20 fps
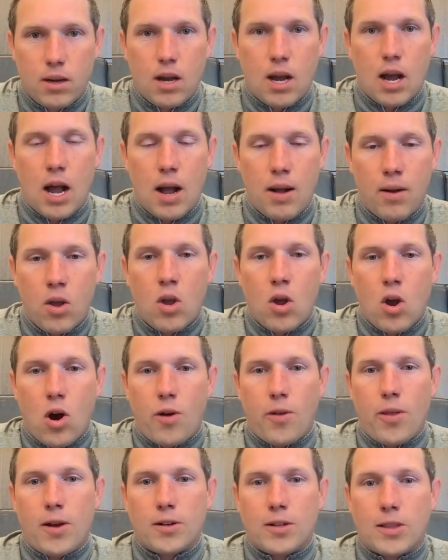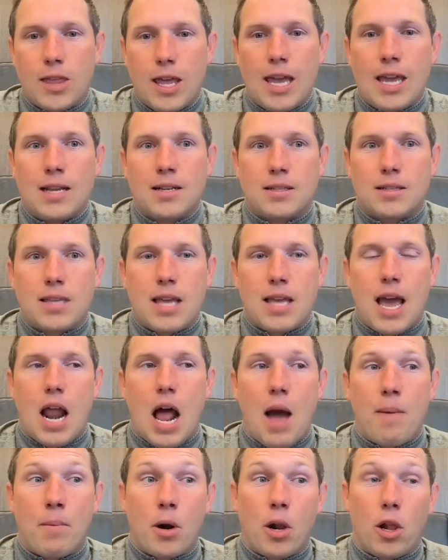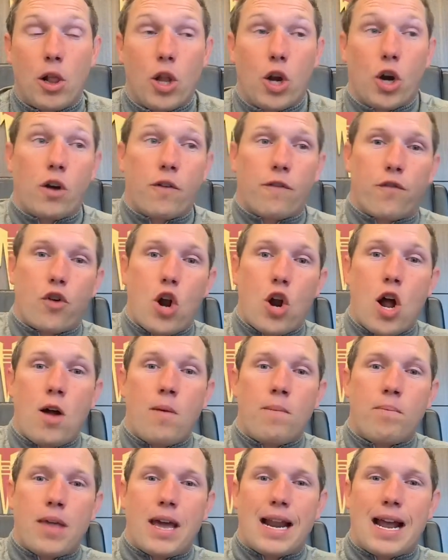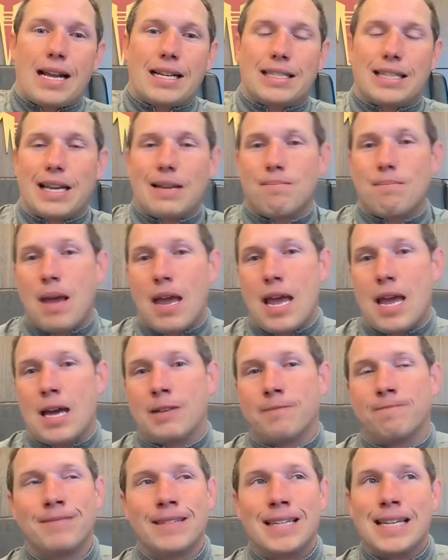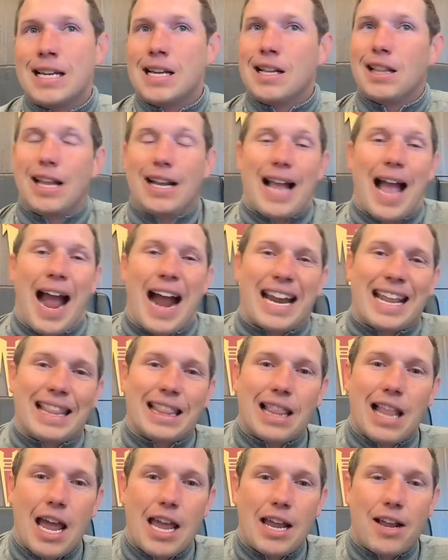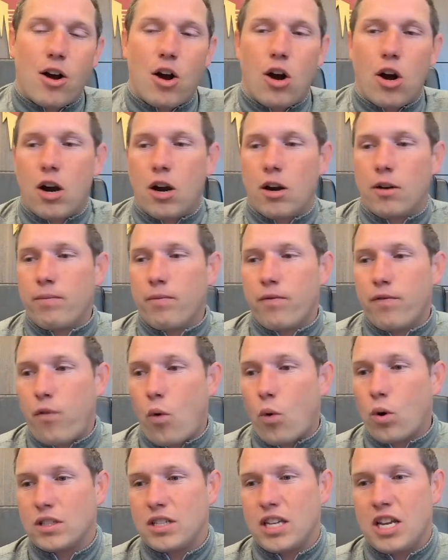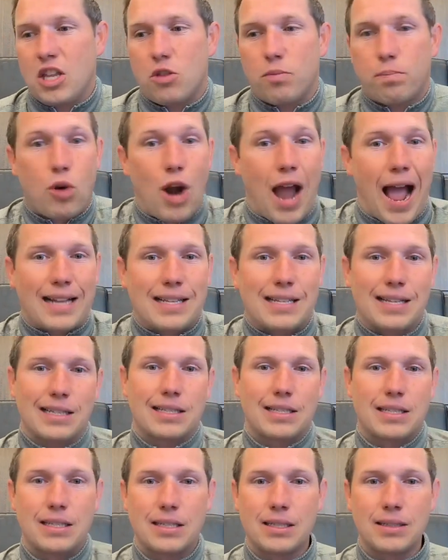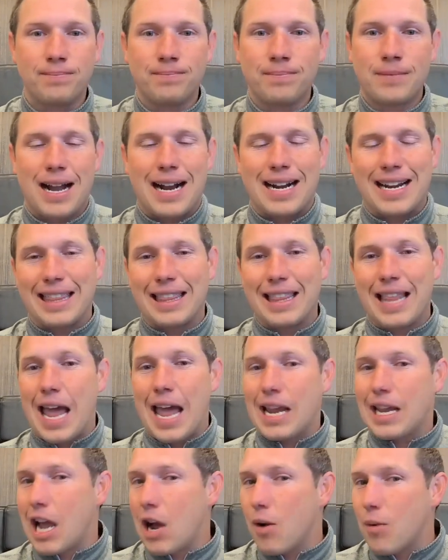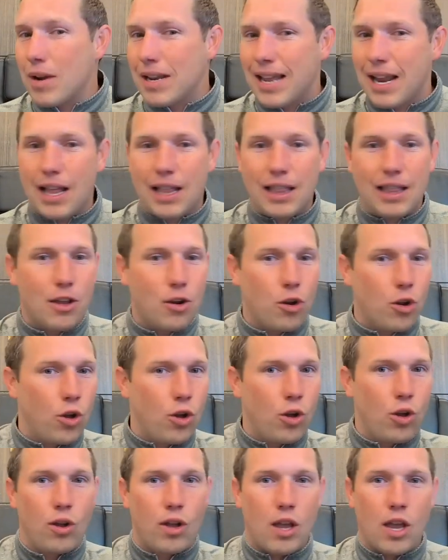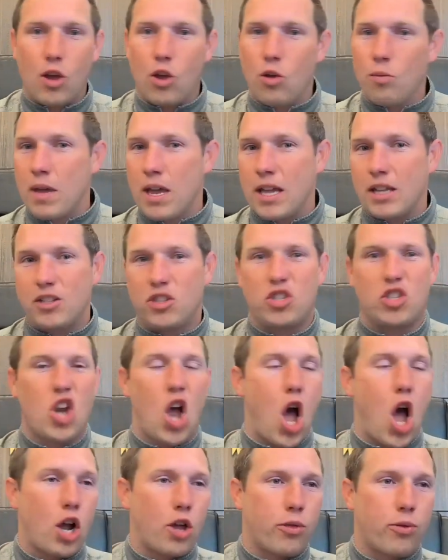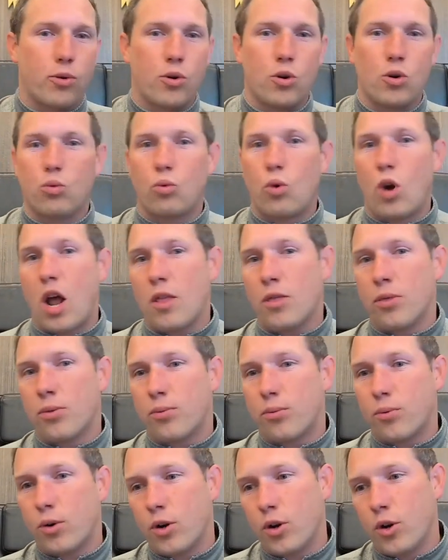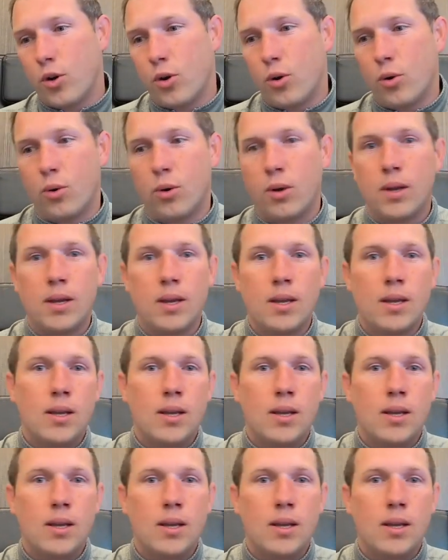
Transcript: Are there things that I'm going to learn from that I said, man, like, I didn't like our 14th practice. I didn't like how we did a little helmet jog through, run through,